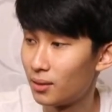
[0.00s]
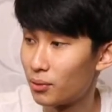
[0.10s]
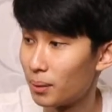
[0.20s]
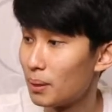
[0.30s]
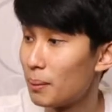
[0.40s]

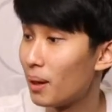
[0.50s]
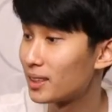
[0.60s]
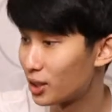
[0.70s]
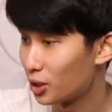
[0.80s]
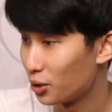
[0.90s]
Realme
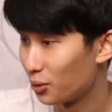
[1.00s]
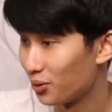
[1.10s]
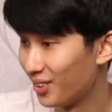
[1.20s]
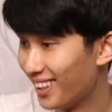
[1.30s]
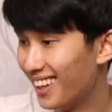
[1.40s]
Buds Q.
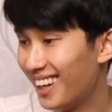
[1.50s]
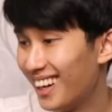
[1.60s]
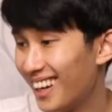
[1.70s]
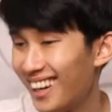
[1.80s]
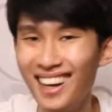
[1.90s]

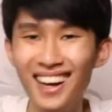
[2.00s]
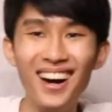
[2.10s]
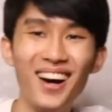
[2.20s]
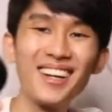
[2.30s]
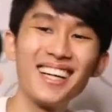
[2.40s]

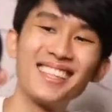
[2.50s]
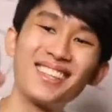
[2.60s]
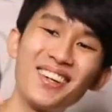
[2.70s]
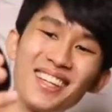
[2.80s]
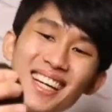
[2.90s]
Okay,
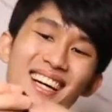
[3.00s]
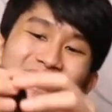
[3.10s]
so yeah,